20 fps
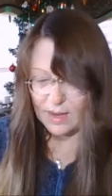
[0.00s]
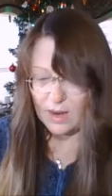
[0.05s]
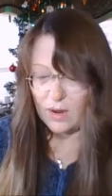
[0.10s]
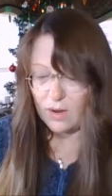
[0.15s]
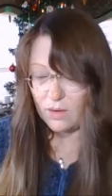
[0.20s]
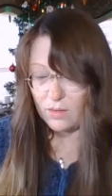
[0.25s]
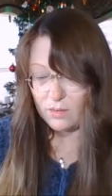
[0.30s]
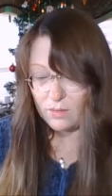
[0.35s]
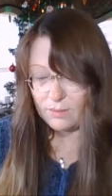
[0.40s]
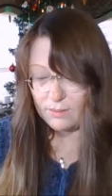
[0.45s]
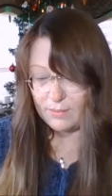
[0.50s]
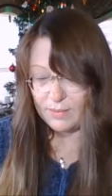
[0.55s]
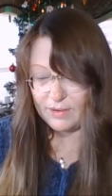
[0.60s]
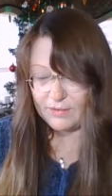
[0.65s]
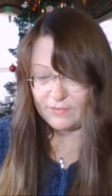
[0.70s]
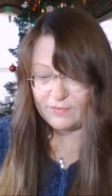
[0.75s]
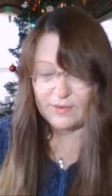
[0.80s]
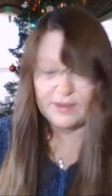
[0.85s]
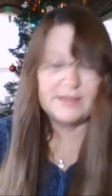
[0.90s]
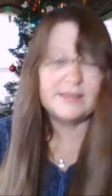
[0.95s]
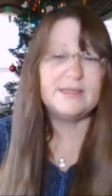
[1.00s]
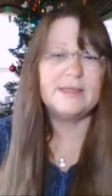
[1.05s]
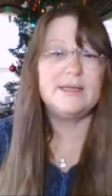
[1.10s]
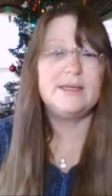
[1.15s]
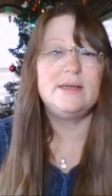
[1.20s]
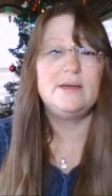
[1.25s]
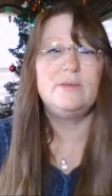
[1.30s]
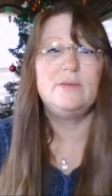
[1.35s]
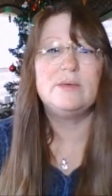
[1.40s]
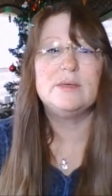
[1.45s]
Oh, my friend Dee
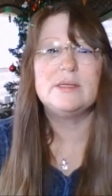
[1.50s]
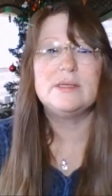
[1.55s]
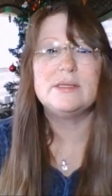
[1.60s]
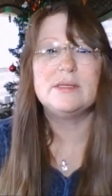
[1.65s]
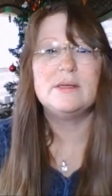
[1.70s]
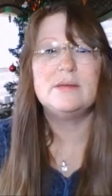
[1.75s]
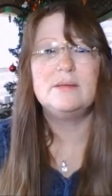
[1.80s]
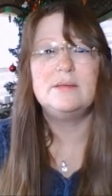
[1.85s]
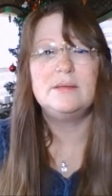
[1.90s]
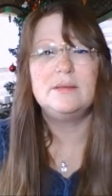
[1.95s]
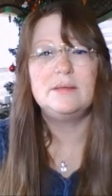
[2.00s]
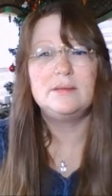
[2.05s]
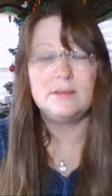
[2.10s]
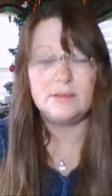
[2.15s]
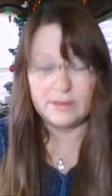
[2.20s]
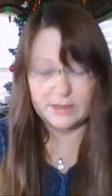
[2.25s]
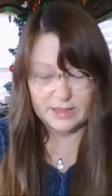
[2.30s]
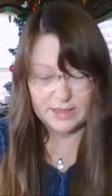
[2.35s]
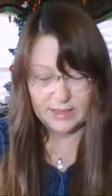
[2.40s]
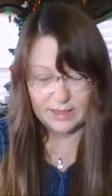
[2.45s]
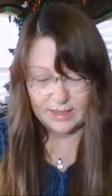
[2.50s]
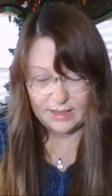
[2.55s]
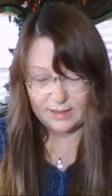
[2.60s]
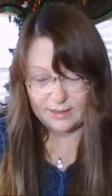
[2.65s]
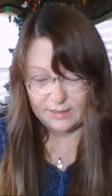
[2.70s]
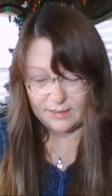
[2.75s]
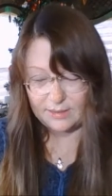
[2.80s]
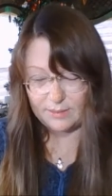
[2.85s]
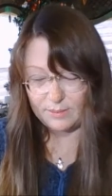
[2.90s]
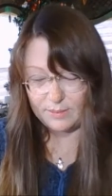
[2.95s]
Dee was looking
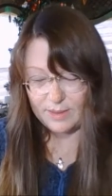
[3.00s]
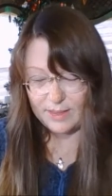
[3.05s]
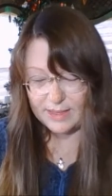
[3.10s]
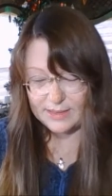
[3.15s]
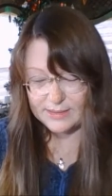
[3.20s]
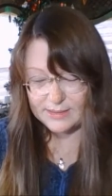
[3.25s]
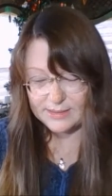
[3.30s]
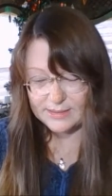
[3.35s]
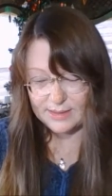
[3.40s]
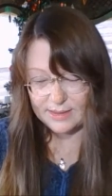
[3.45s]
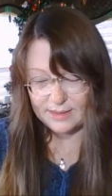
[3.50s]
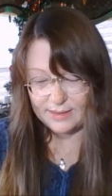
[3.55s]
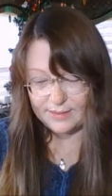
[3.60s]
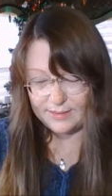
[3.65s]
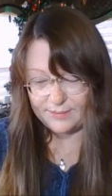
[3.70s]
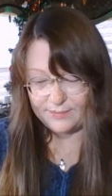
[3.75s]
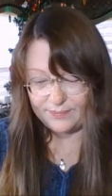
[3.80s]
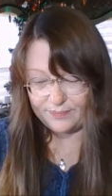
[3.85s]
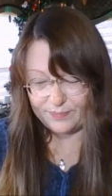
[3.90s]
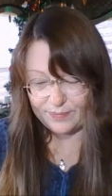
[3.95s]
at them last night.